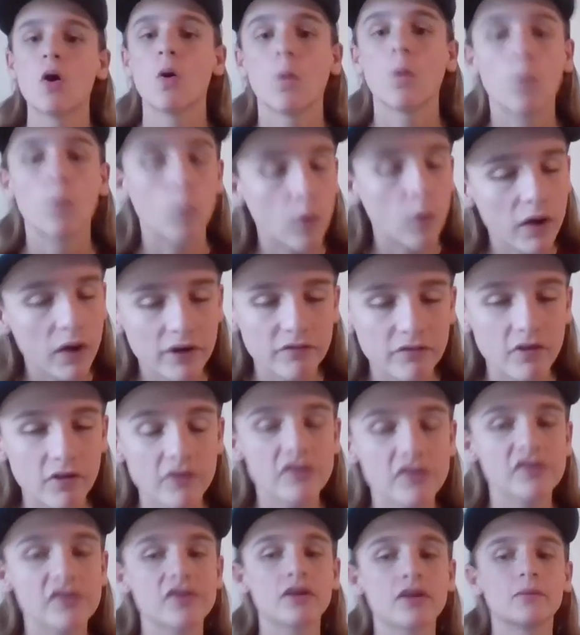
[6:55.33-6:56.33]
one of
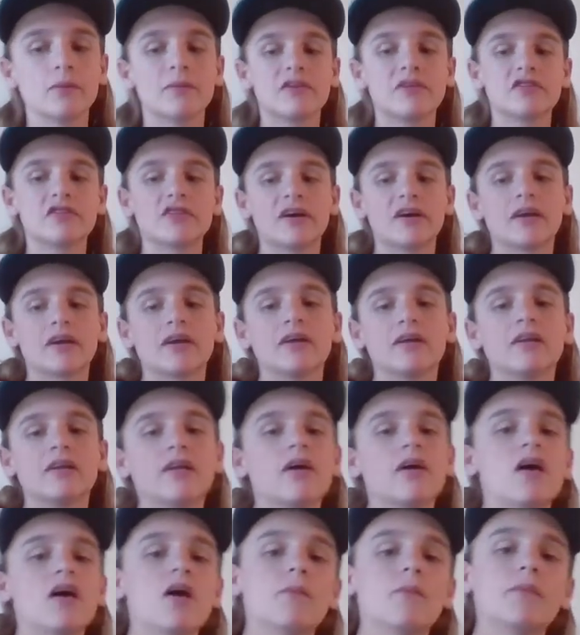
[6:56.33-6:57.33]
us is going to be second.
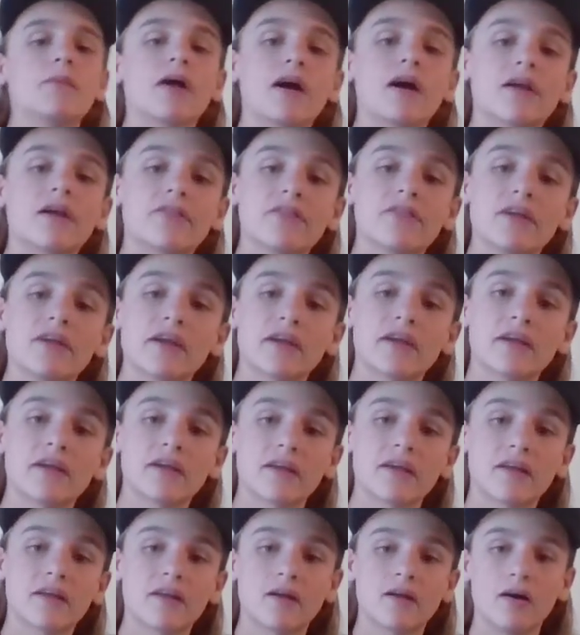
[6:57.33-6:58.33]
But I think
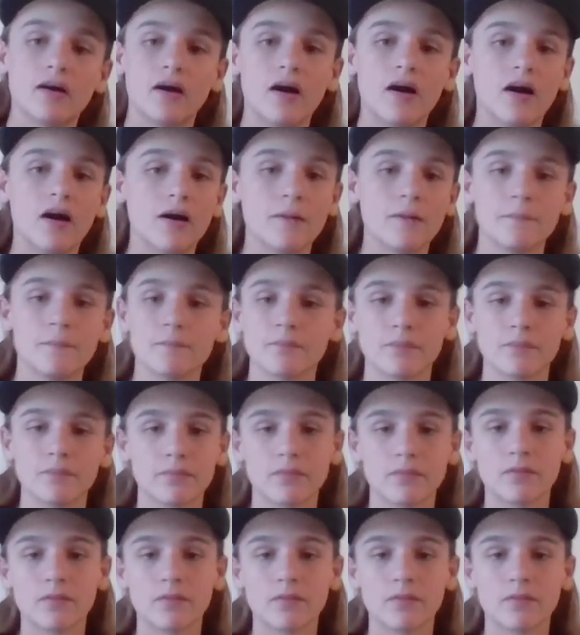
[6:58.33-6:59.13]
um,